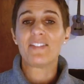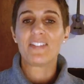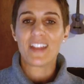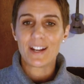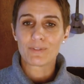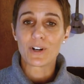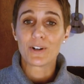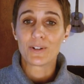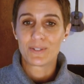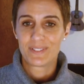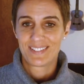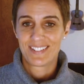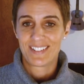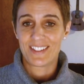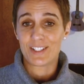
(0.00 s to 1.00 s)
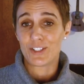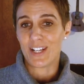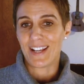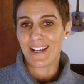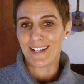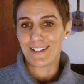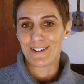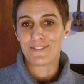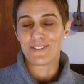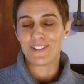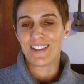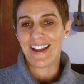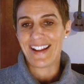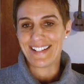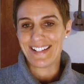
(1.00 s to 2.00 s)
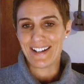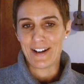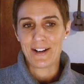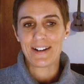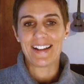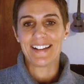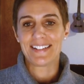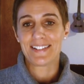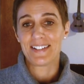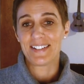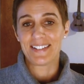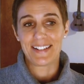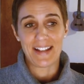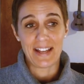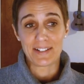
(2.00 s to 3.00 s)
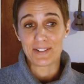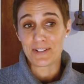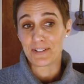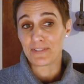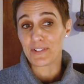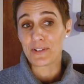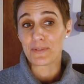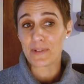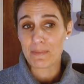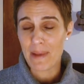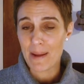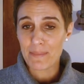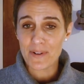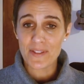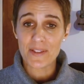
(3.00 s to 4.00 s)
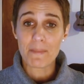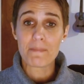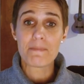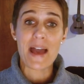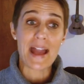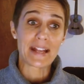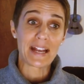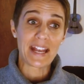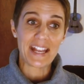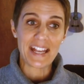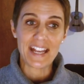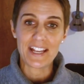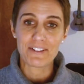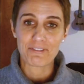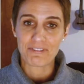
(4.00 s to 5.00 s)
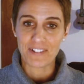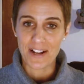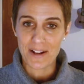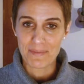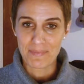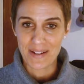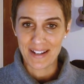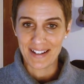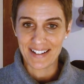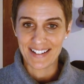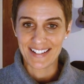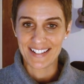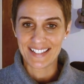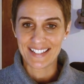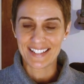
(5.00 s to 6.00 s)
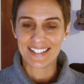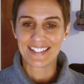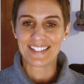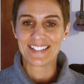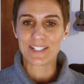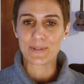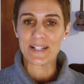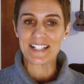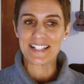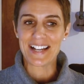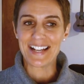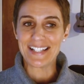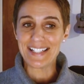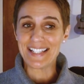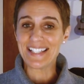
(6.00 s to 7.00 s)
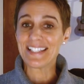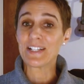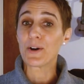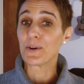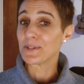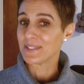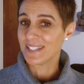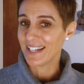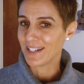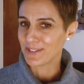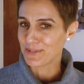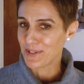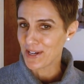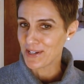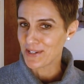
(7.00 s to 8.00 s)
and they wrote the chant for that year. And I don't know if you remember the mega hit from uh, 2019 Old Town